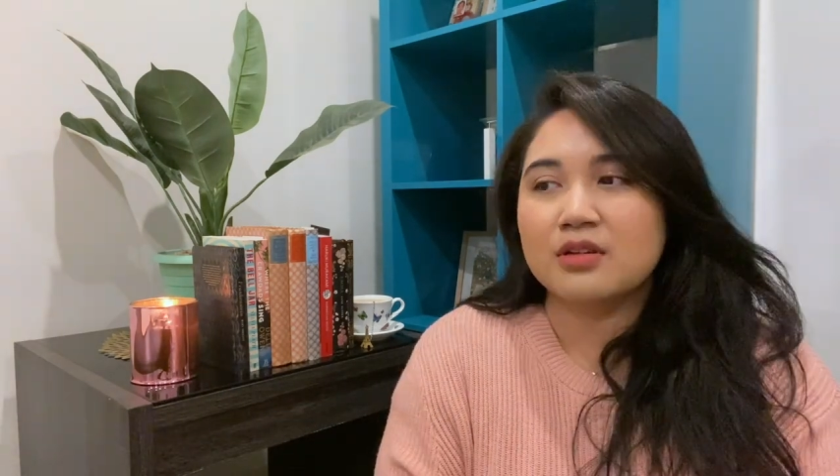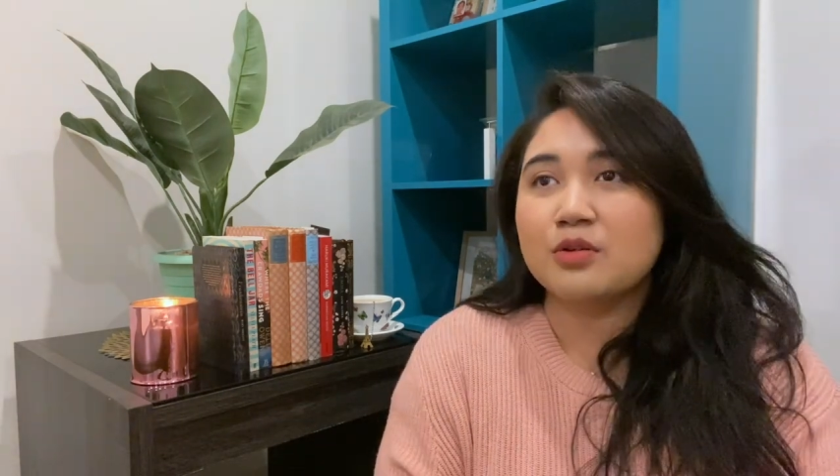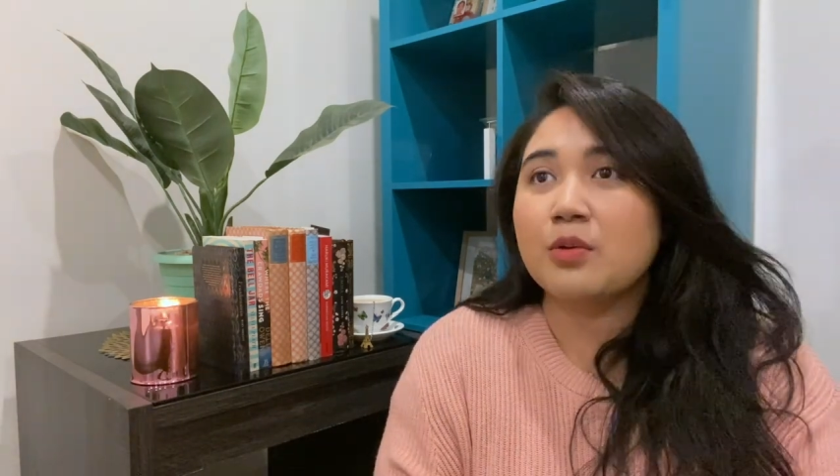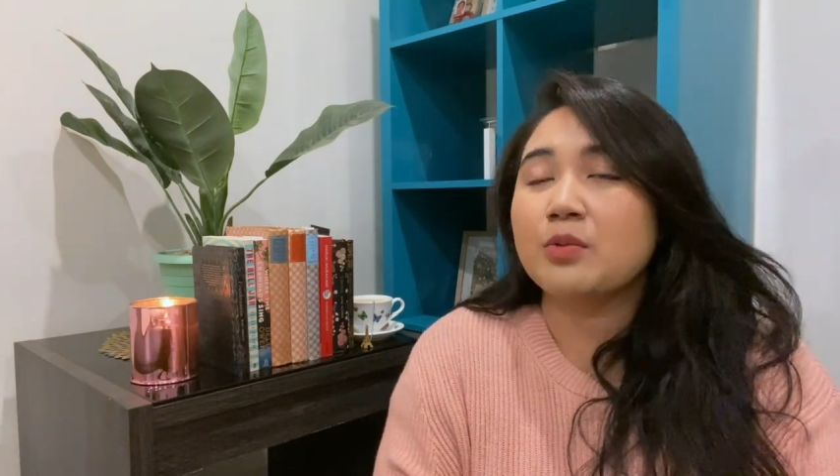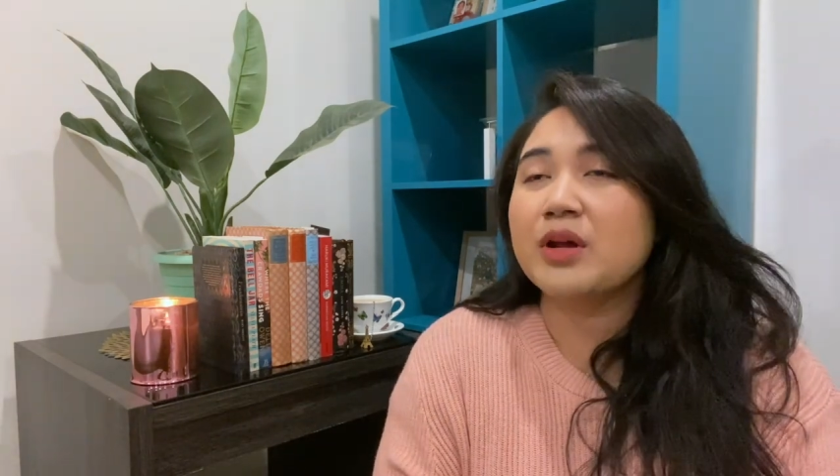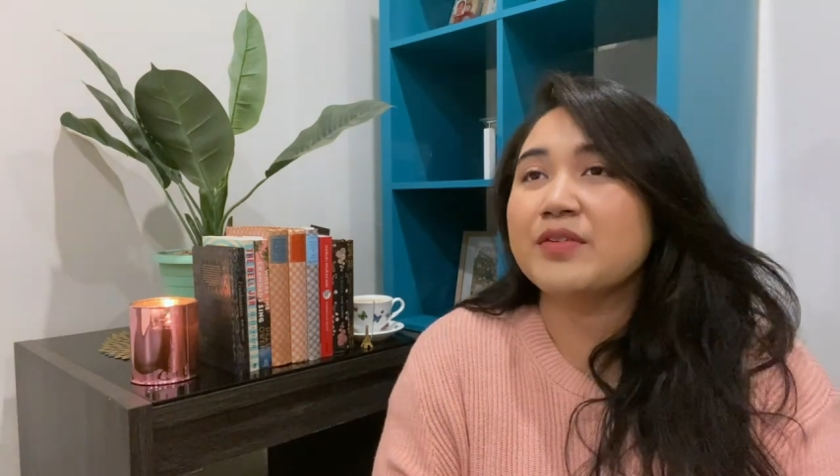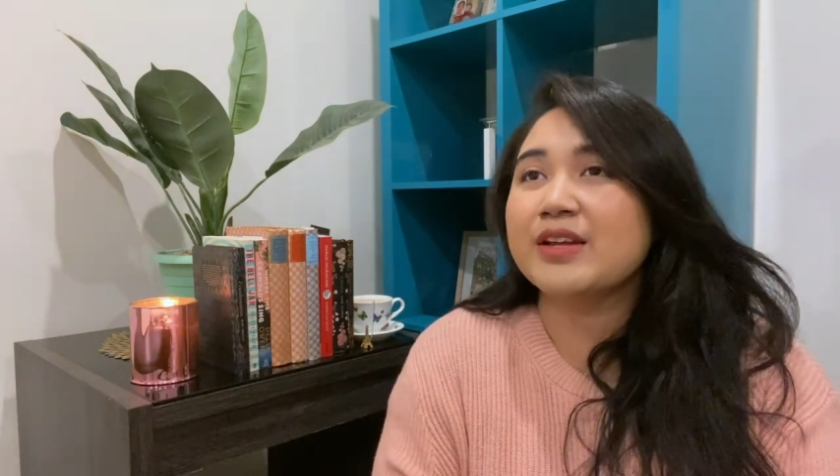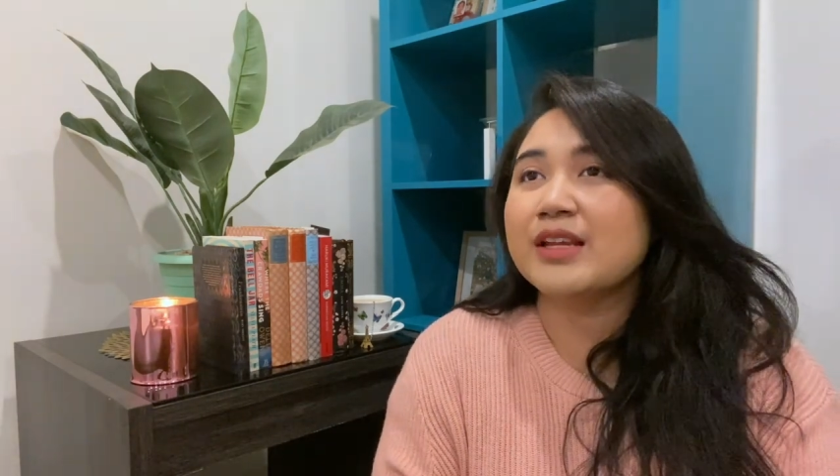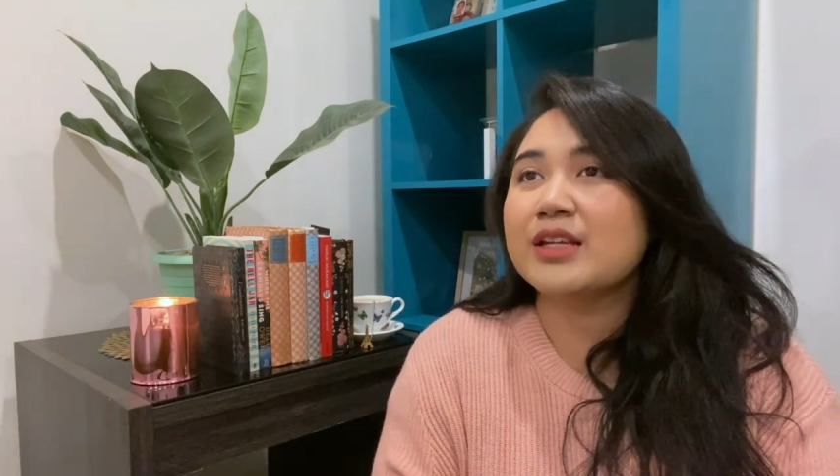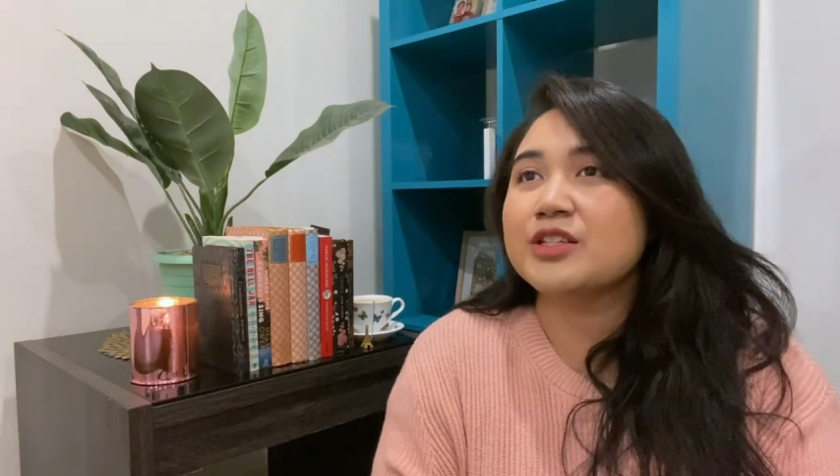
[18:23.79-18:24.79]
What if I
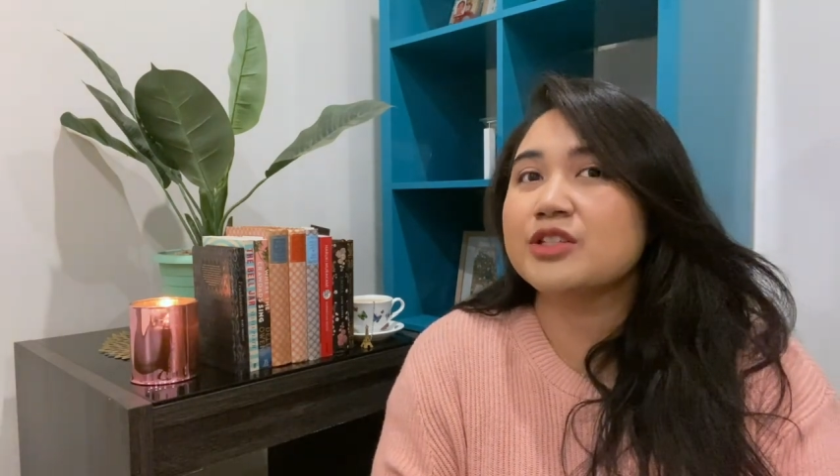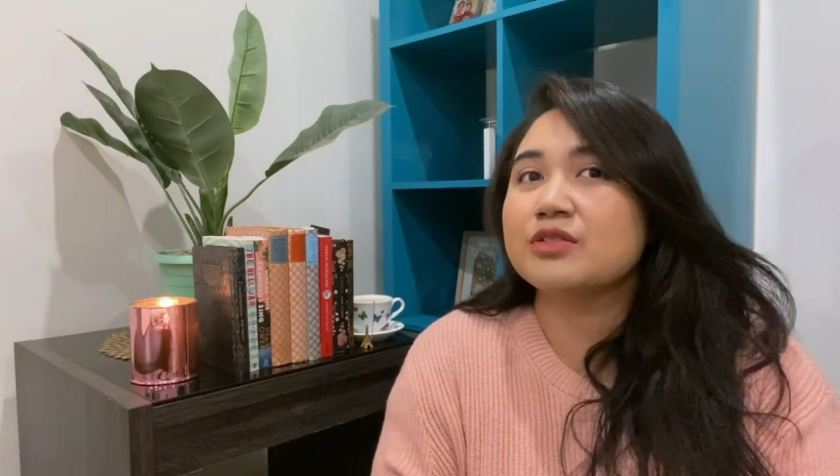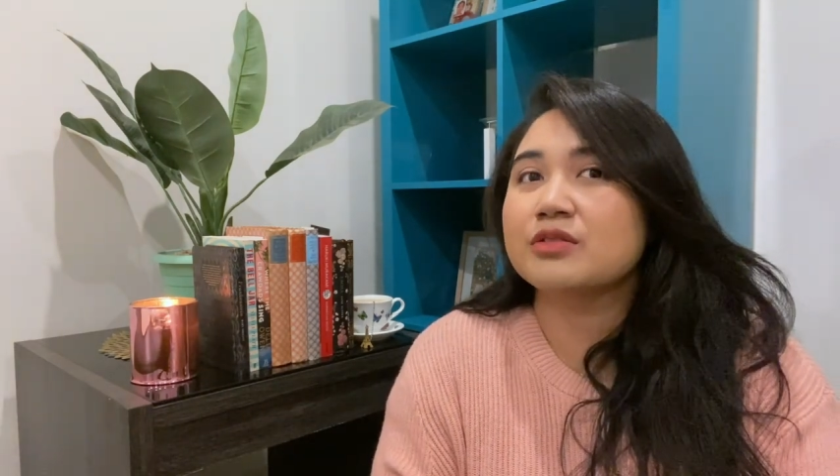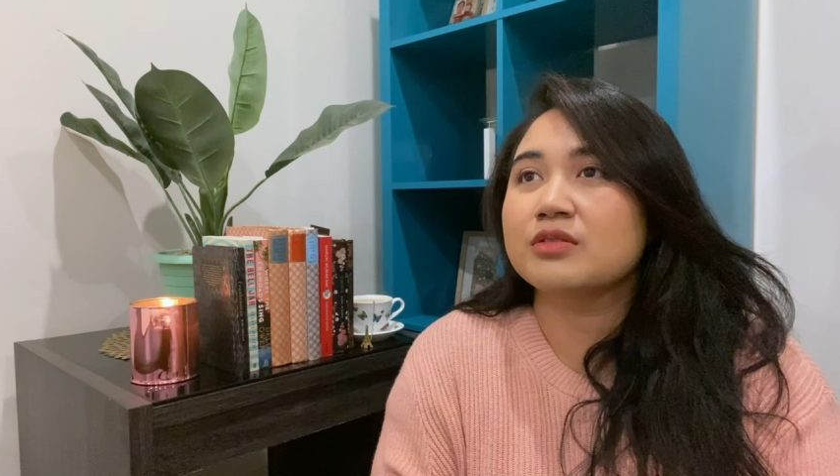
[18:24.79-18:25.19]
need you?